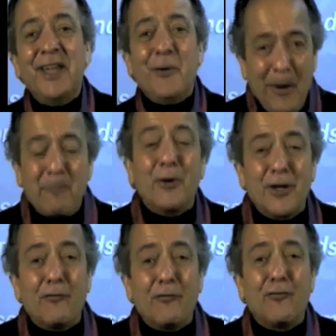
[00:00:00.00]
We're putting
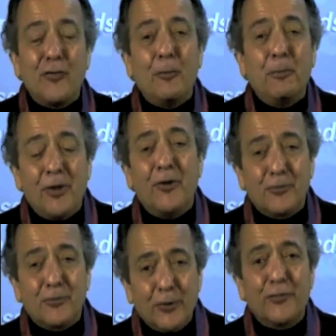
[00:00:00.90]
a full-blown
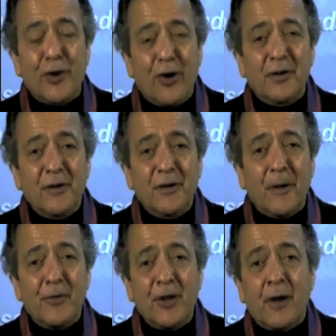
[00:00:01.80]
roof garden up
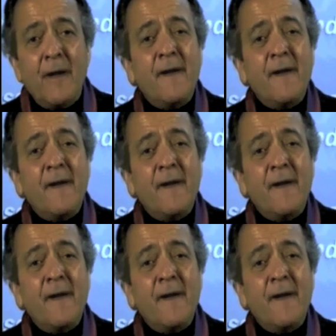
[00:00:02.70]
there.